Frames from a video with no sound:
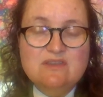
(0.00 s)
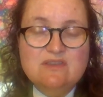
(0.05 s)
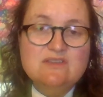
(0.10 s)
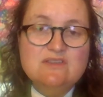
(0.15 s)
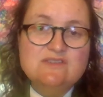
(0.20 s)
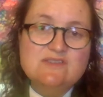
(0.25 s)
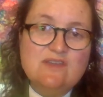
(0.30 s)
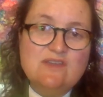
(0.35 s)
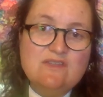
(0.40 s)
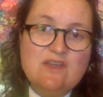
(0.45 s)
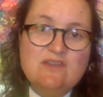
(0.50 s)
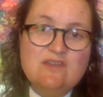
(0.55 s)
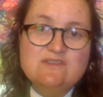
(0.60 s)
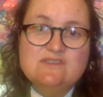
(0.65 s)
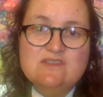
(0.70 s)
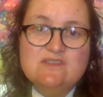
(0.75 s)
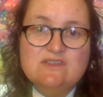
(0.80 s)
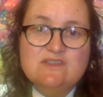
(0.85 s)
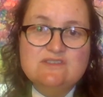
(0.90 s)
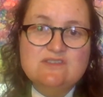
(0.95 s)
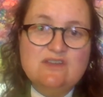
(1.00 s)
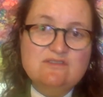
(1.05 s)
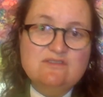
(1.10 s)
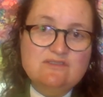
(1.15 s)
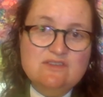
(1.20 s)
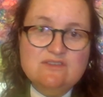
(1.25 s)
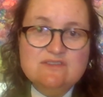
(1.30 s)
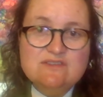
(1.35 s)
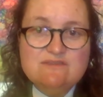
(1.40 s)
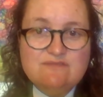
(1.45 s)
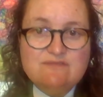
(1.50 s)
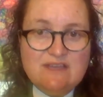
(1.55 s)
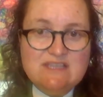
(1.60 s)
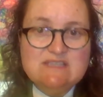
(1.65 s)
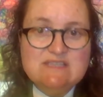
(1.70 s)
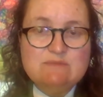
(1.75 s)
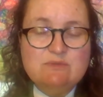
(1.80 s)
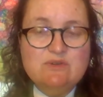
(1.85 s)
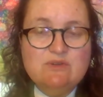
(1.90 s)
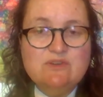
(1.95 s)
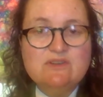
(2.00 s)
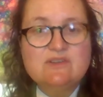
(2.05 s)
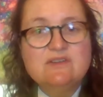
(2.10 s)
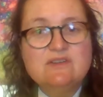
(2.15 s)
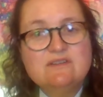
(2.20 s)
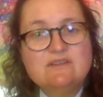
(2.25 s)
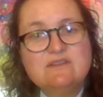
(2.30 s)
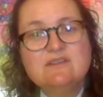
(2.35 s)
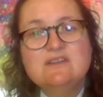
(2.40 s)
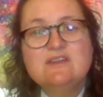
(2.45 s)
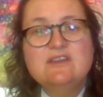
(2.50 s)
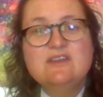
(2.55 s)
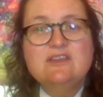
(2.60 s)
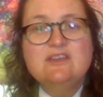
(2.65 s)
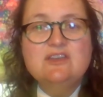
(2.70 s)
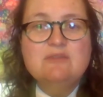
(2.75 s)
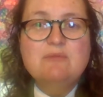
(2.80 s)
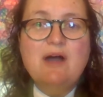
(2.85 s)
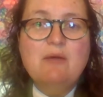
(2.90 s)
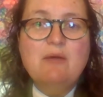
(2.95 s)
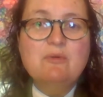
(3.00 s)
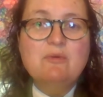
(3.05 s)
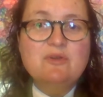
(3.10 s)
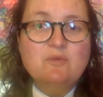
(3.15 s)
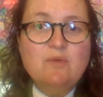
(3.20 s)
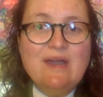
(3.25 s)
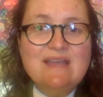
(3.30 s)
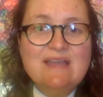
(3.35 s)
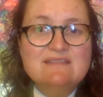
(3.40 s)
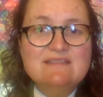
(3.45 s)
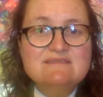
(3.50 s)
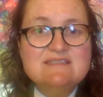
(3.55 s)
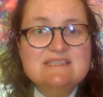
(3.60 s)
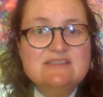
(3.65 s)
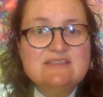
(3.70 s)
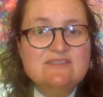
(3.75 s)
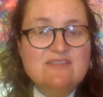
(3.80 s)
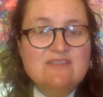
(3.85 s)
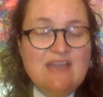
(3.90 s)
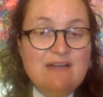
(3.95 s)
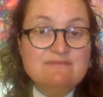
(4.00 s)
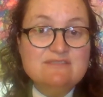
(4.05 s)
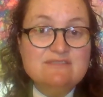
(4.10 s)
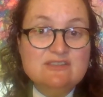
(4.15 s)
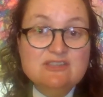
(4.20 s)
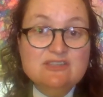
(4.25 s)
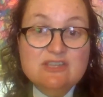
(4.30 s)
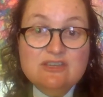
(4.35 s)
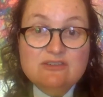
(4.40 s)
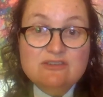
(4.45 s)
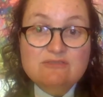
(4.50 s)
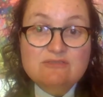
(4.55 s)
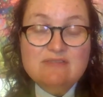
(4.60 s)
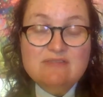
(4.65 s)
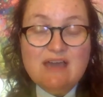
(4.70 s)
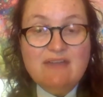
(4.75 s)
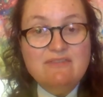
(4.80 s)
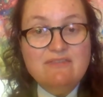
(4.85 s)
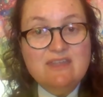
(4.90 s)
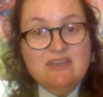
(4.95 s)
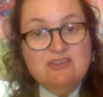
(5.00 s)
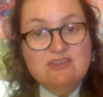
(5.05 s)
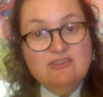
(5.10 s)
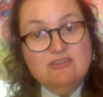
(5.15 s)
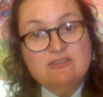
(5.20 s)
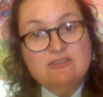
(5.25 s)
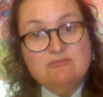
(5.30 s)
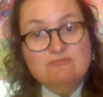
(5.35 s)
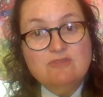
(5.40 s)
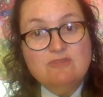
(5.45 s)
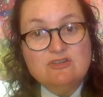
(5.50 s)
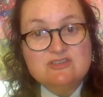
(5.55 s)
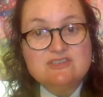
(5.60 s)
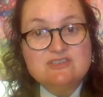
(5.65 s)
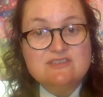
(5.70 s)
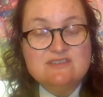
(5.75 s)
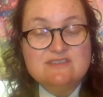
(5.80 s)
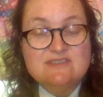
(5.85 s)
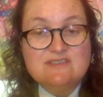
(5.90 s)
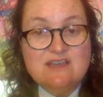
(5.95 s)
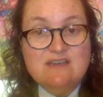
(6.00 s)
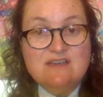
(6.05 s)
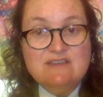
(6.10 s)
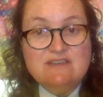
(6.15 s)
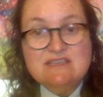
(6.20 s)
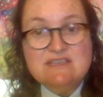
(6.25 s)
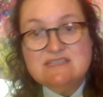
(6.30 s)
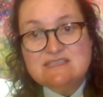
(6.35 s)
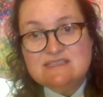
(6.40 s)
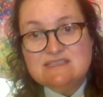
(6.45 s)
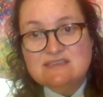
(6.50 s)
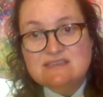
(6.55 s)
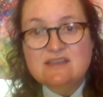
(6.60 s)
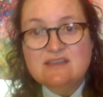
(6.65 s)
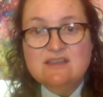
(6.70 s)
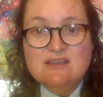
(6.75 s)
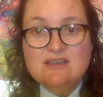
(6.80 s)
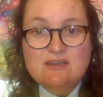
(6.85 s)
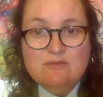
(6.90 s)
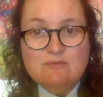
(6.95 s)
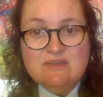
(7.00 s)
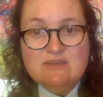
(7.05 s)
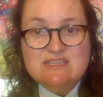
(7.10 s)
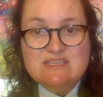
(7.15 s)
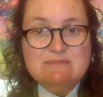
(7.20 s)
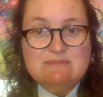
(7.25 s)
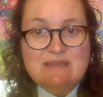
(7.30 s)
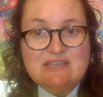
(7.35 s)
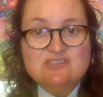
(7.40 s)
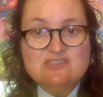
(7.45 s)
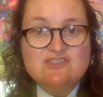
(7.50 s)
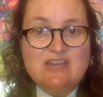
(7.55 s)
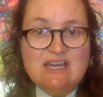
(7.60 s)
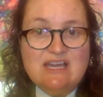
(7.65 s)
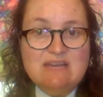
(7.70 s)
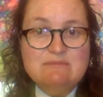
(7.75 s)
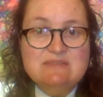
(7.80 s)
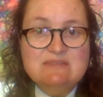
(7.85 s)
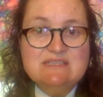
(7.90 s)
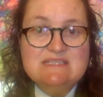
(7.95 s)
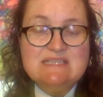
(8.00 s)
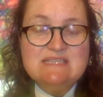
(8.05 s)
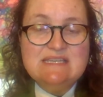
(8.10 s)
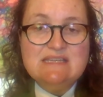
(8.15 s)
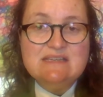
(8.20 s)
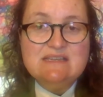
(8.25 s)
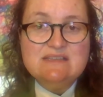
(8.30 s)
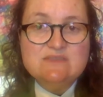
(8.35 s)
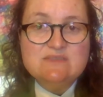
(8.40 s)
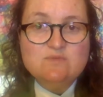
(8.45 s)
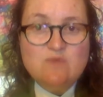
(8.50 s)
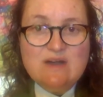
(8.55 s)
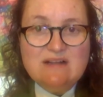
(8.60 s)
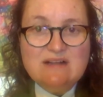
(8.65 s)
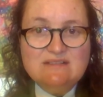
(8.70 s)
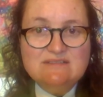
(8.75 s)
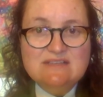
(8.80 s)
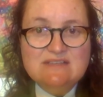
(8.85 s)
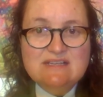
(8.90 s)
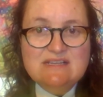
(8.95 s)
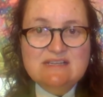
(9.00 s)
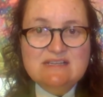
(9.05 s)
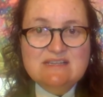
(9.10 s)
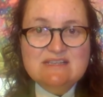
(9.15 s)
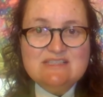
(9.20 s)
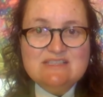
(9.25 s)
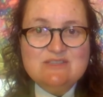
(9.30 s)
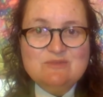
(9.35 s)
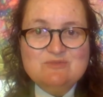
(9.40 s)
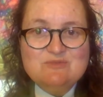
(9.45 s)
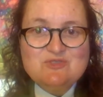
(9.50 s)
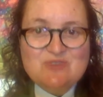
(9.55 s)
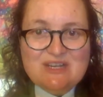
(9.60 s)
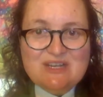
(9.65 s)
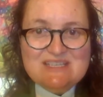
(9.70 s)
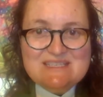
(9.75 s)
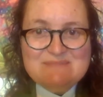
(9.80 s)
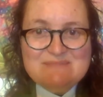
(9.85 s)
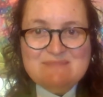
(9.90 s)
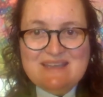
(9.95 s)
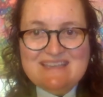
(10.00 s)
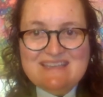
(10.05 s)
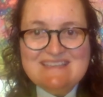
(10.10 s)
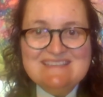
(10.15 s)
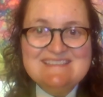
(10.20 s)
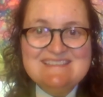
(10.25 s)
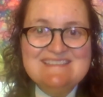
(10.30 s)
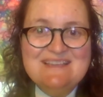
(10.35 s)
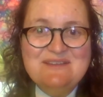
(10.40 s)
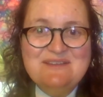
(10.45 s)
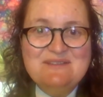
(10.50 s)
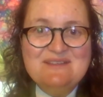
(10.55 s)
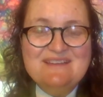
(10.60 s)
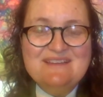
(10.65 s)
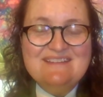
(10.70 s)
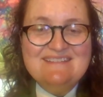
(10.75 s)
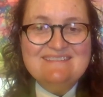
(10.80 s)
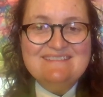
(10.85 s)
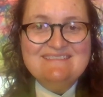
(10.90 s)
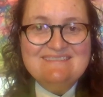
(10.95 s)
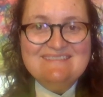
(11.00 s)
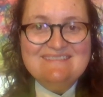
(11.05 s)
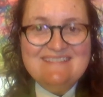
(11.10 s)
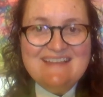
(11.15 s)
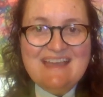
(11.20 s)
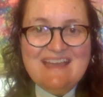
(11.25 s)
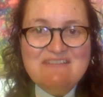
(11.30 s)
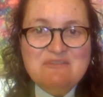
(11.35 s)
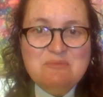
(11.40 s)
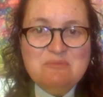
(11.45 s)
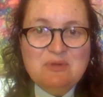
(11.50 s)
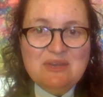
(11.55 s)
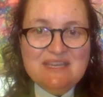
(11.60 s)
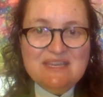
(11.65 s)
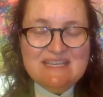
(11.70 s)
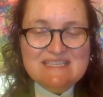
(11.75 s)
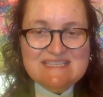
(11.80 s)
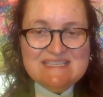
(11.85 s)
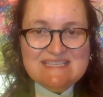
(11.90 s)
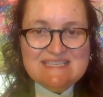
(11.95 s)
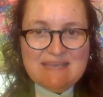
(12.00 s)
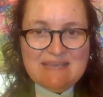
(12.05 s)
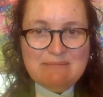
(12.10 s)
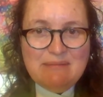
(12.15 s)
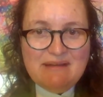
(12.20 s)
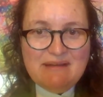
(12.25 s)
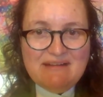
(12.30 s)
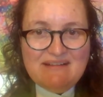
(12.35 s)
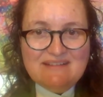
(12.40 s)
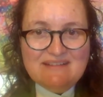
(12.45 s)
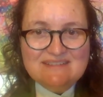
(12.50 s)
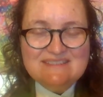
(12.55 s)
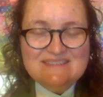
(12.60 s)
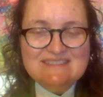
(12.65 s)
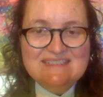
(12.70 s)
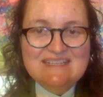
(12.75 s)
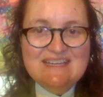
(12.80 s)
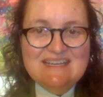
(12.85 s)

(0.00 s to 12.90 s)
So those that don't use Facebook, you might want to wait until the afternoon and then you can watch the service with some extra elements in it as well. So I'm trying to make it so that everybody can take part,